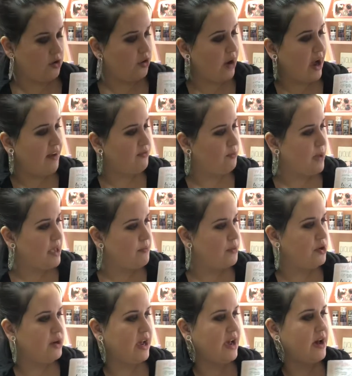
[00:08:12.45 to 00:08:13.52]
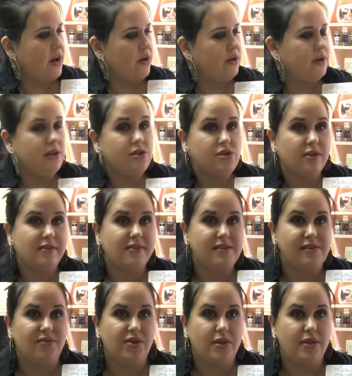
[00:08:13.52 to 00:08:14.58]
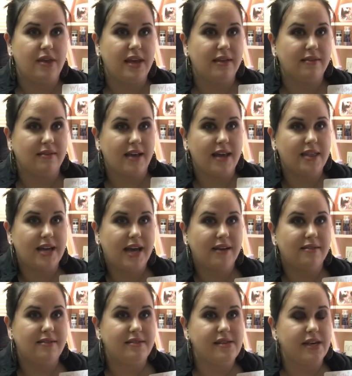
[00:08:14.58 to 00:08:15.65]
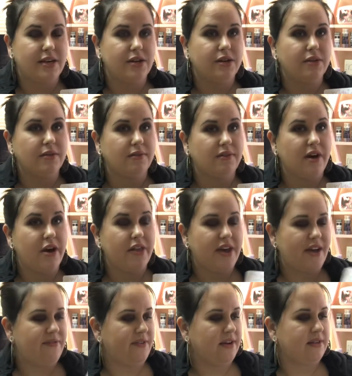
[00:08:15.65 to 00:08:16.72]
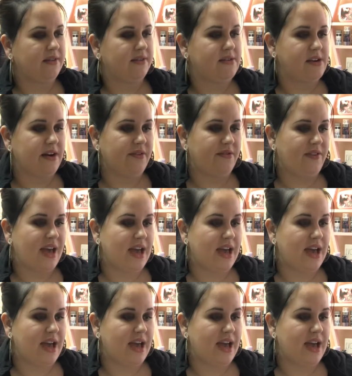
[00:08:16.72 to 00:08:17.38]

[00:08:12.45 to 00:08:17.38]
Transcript: craft paper down and just different things like that, stickers, all that fun stuff.